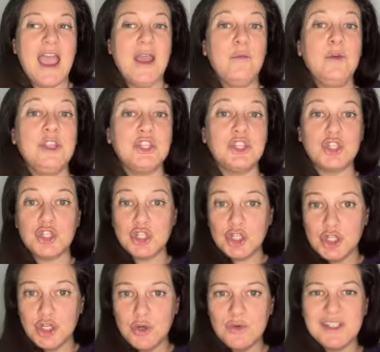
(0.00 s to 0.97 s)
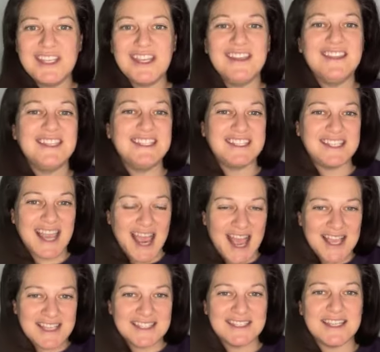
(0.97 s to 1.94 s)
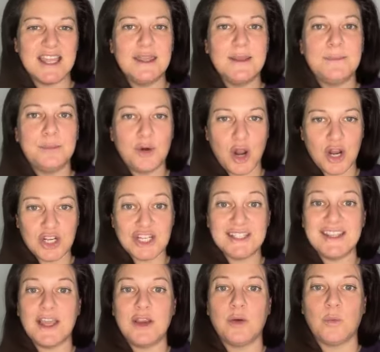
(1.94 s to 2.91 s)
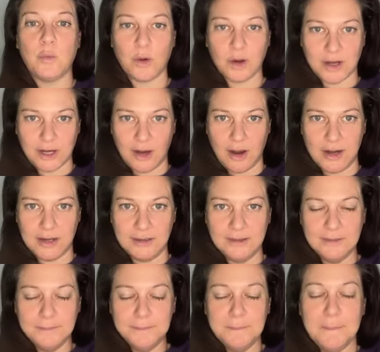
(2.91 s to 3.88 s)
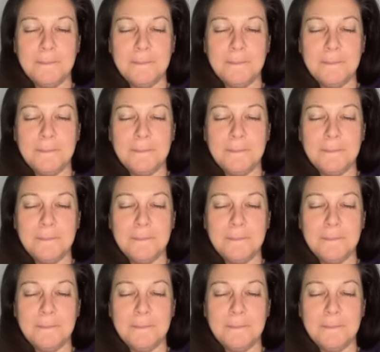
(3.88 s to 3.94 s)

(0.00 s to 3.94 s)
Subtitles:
and with choosing the tasks and the projects that you're working on.